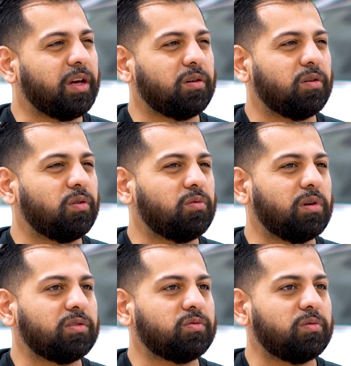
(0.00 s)
I don't know who
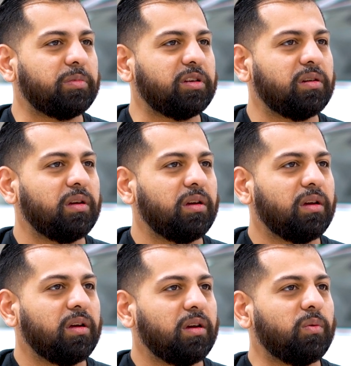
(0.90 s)
else would
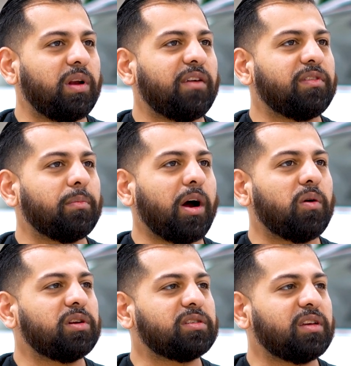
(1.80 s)
have the
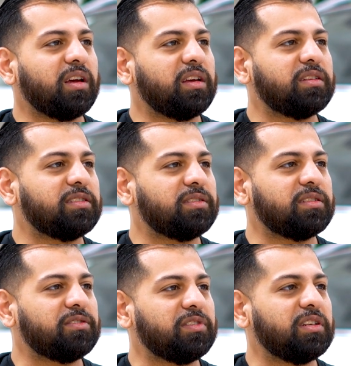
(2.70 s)
power to say, hey, this
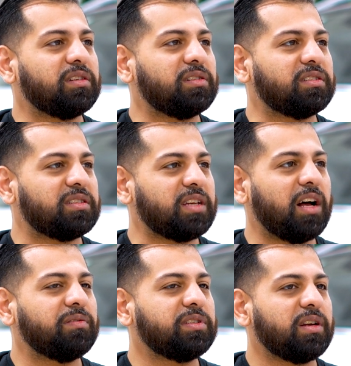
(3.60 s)
vehicle is a
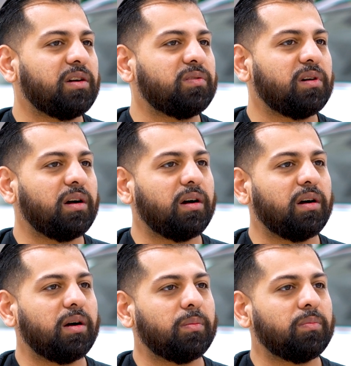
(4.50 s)
salvage now.
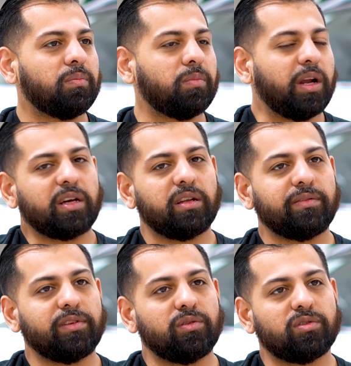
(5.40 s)
But I could
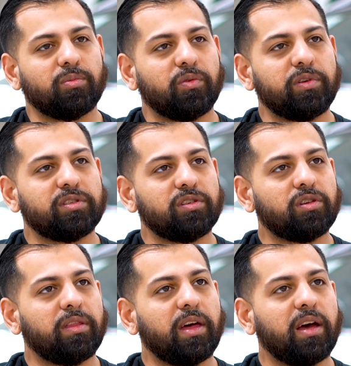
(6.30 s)
definitely do some more research
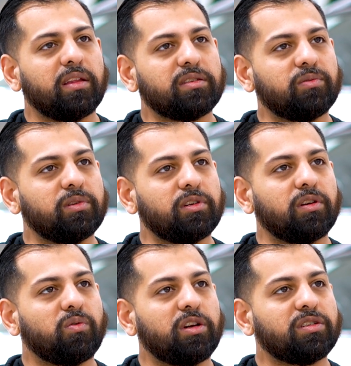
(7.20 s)
on that. That's a really
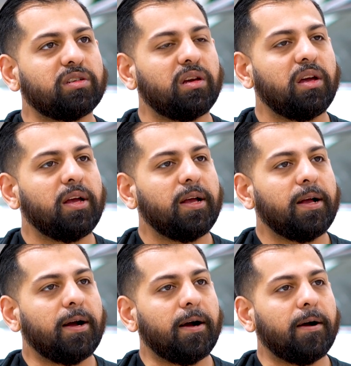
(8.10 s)
good question.
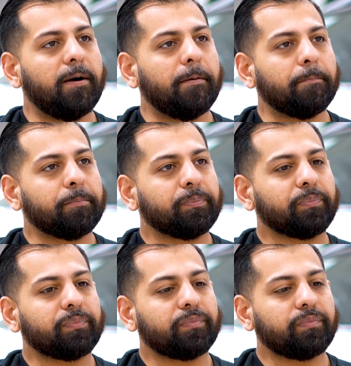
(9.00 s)
And
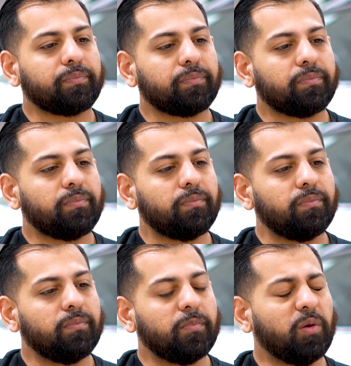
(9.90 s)

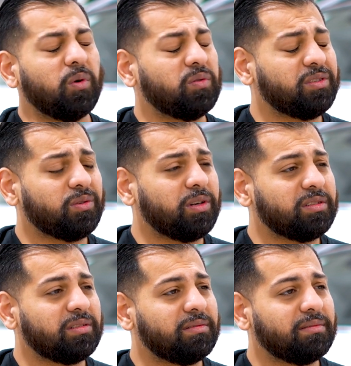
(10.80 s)
what was your
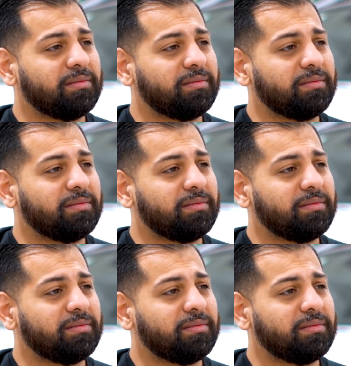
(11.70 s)
question?